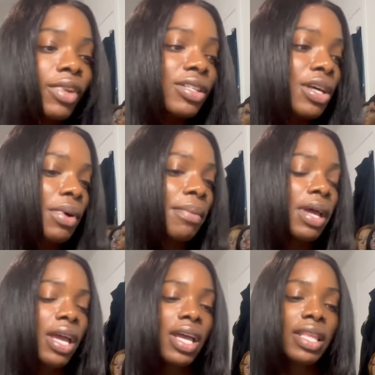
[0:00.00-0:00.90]
So, um,
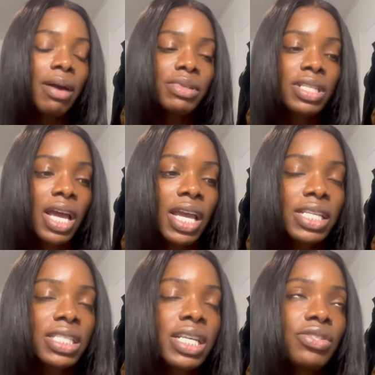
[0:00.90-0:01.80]
that was
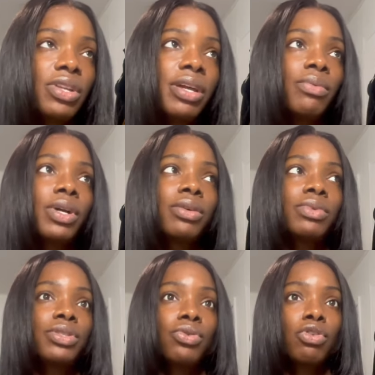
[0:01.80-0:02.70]
nice. Yesterday, work was
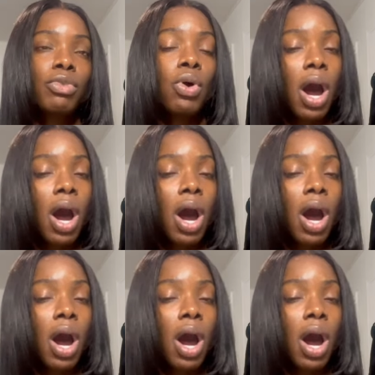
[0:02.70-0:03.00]
normal.